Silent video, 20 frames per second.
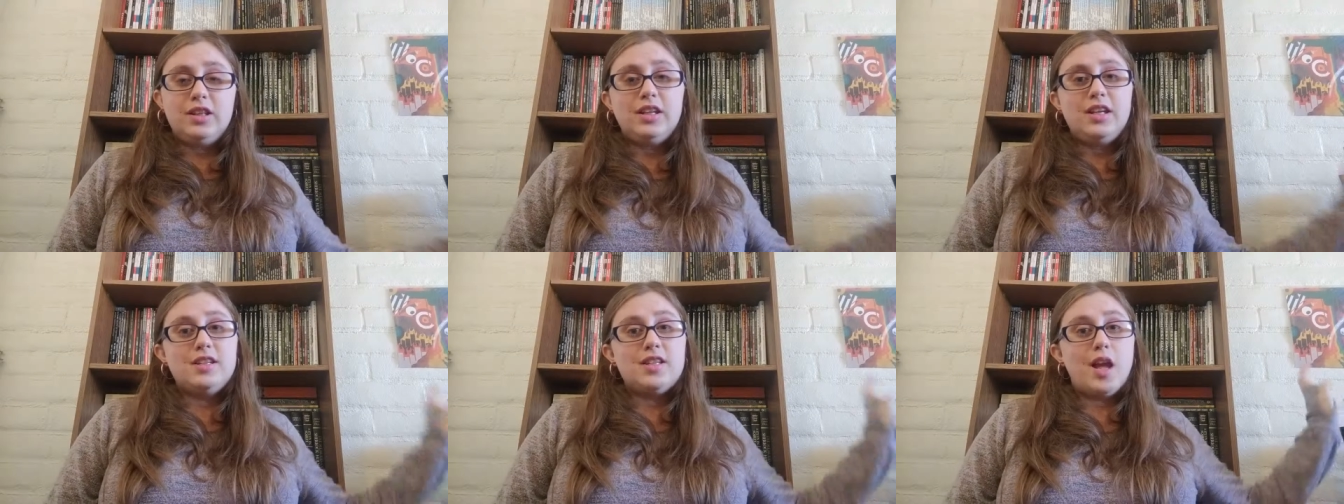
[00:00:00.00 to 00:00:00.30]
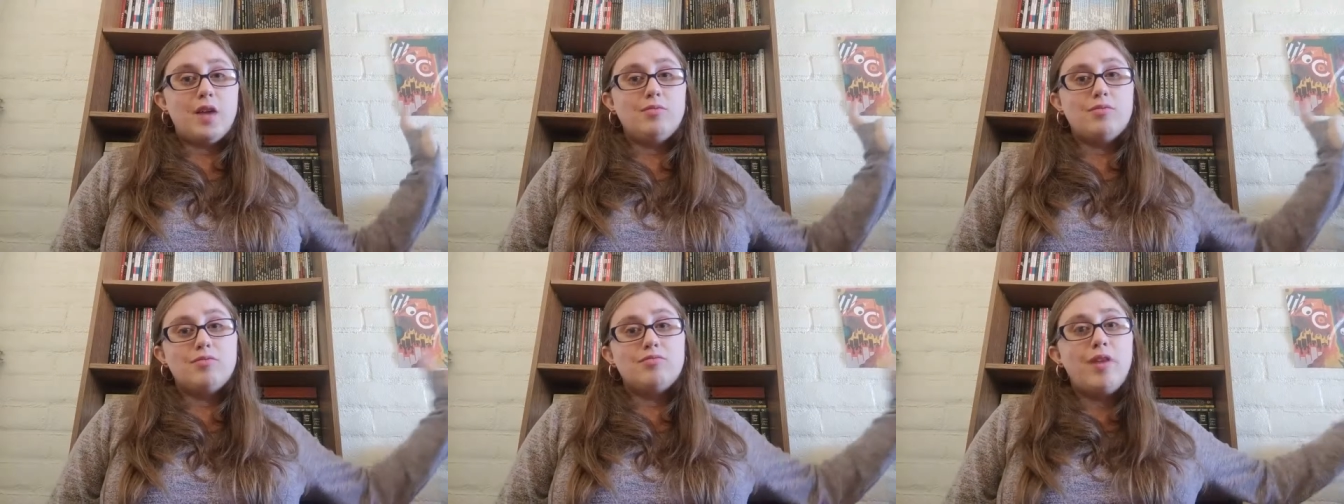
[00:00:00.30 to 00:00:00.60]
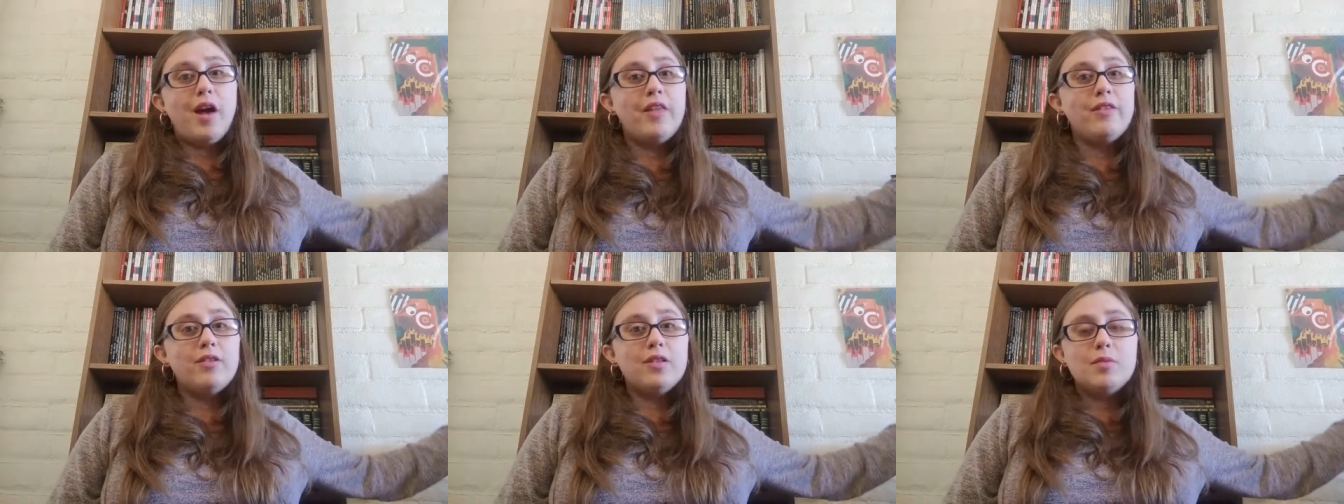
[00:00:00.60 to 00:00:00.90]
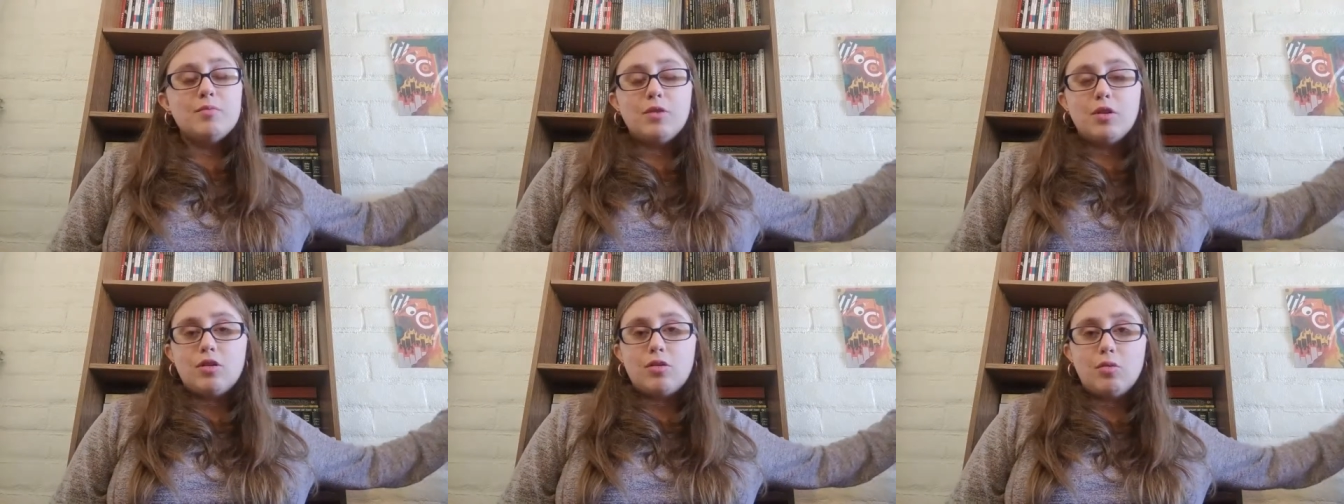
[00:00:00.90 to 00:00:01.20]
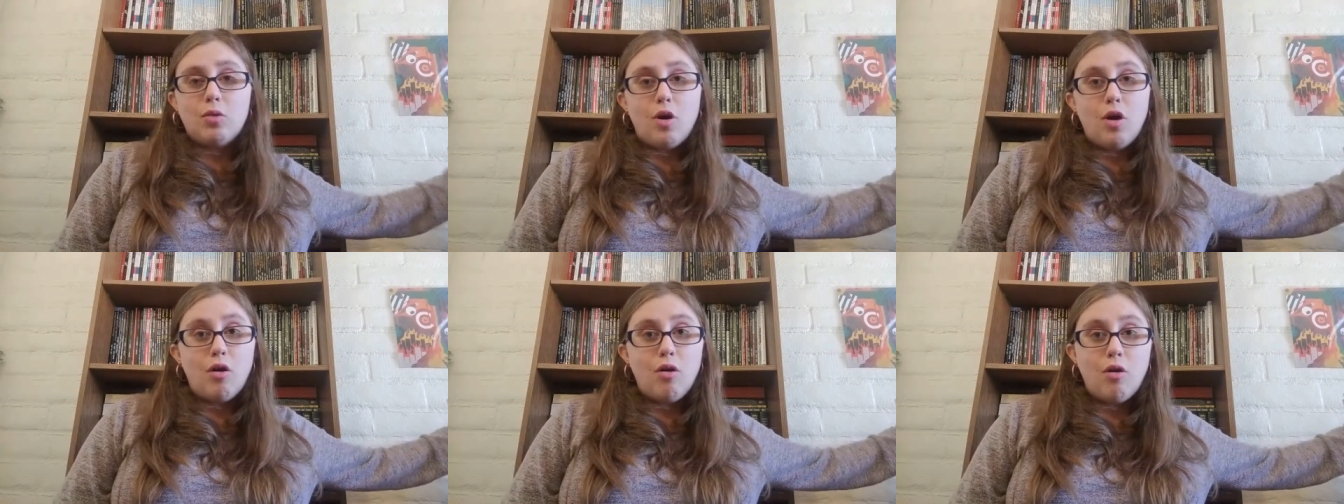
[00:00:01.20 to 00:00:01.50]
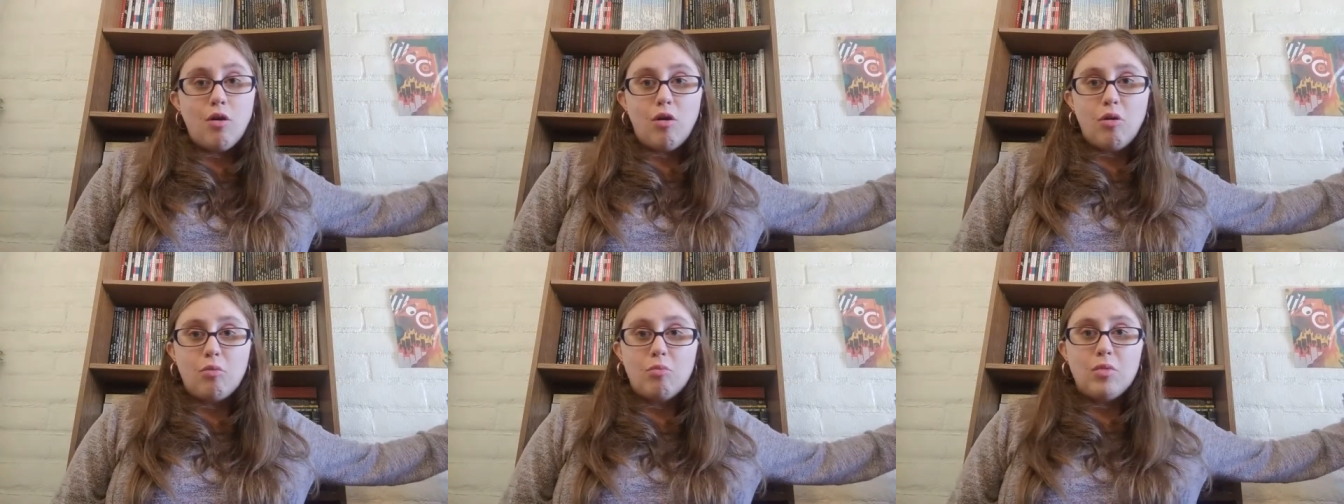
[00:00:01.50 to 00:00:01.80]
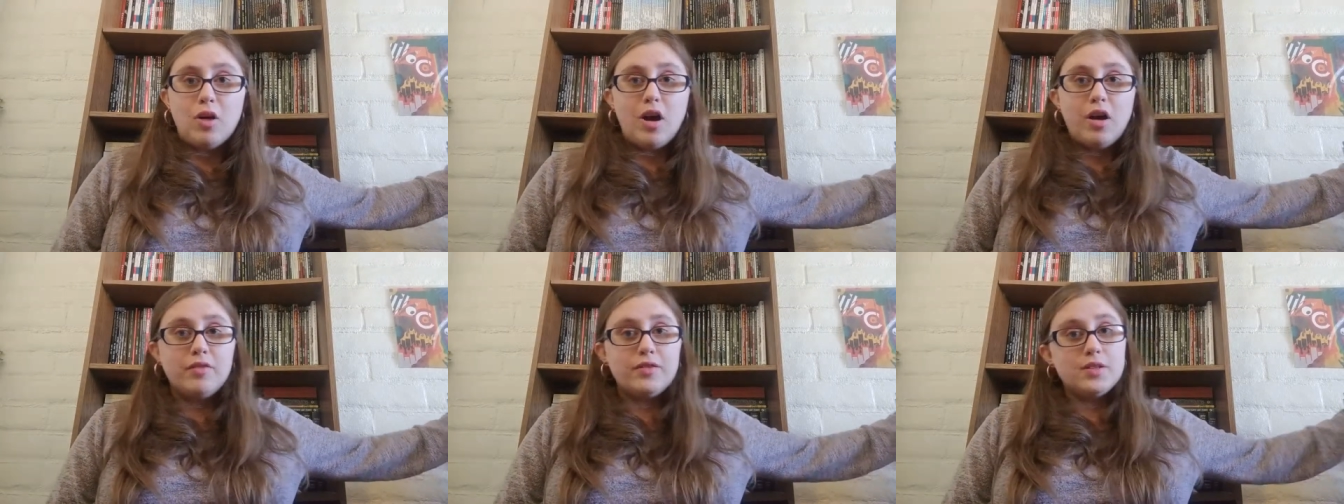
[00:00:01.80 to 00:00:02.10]
read these i would rather them go to a
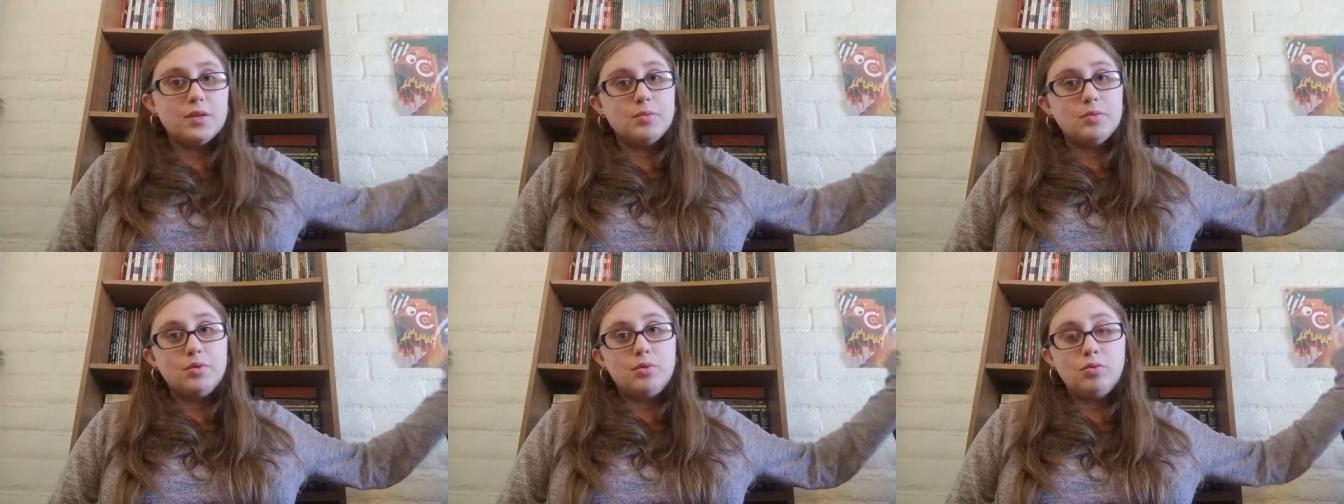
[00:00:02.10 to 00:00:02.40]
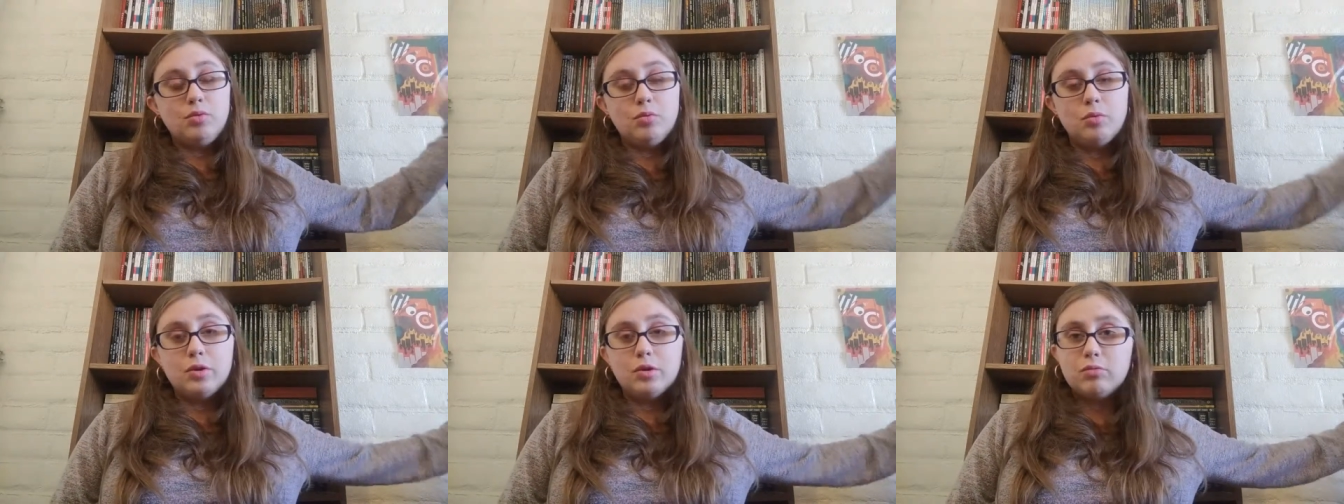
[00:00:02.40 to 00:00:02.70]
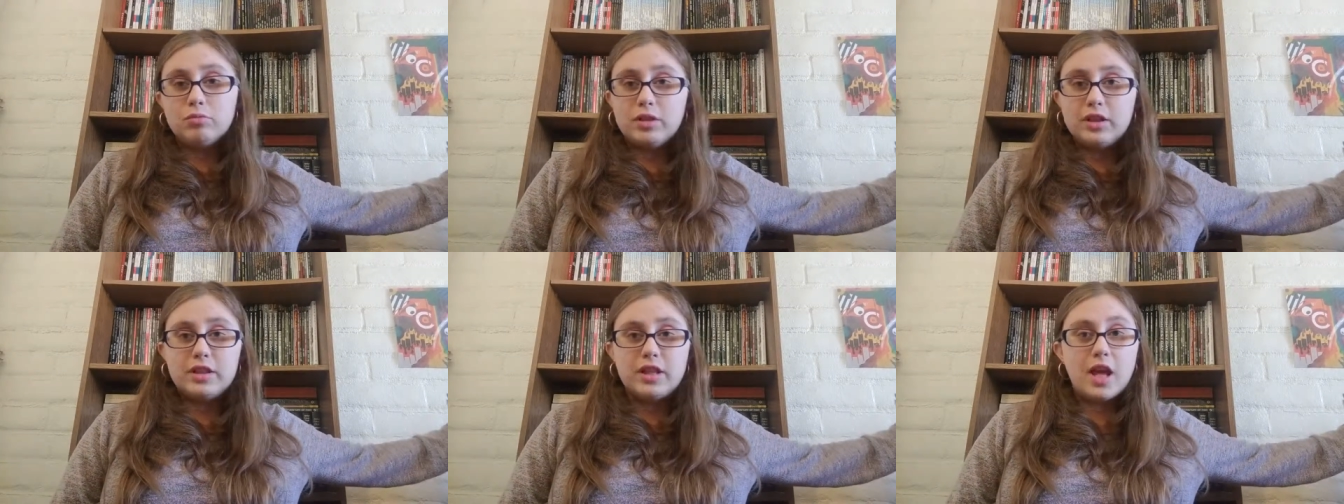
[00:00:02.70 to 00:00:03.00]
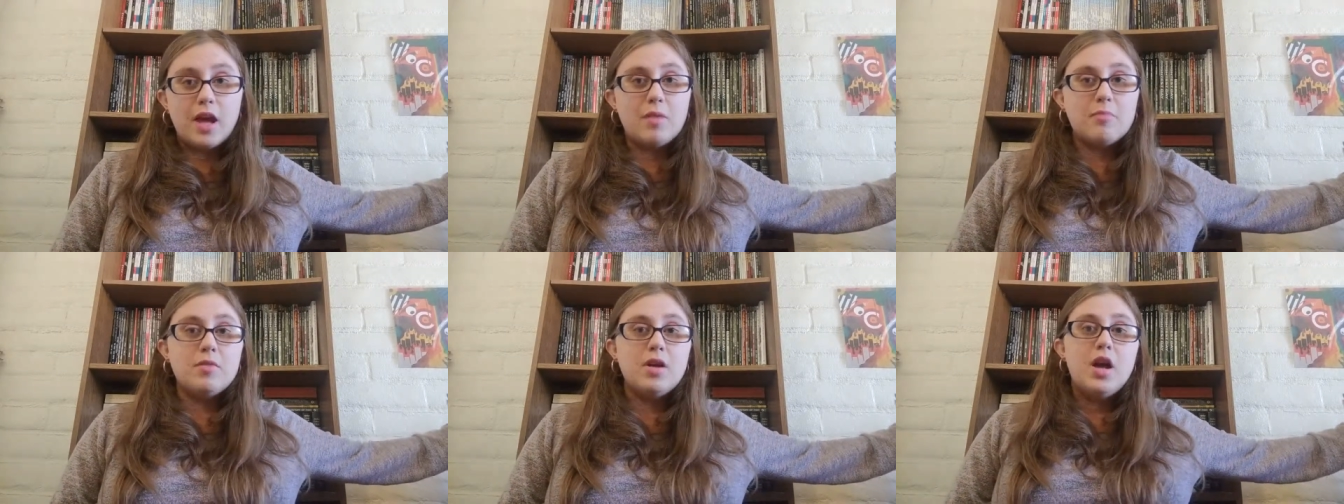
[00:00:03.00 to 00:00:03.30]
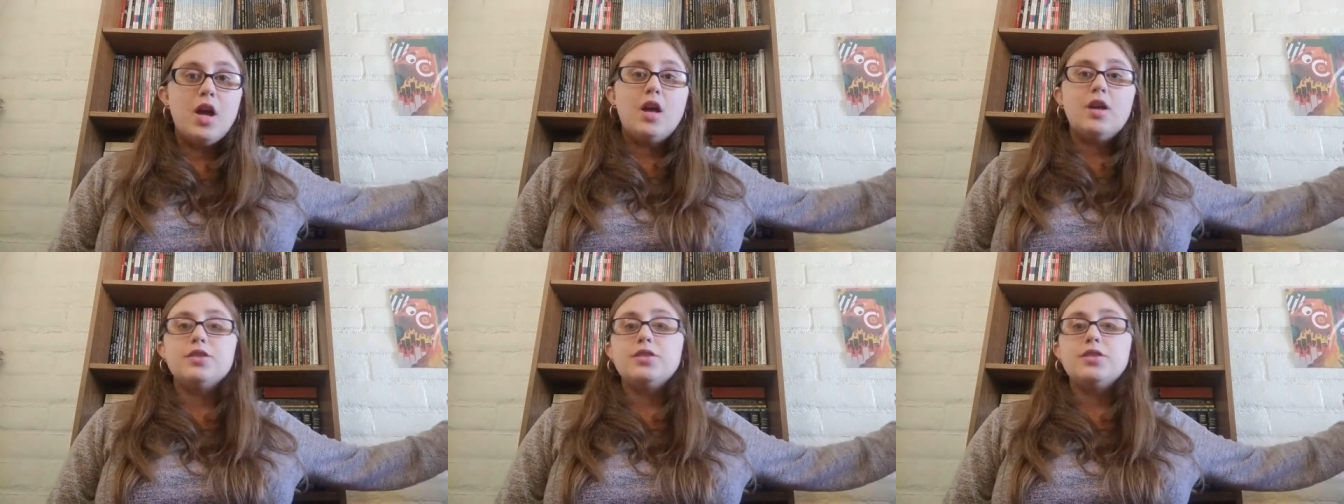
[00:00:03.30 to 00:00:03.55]
home of someone who will read them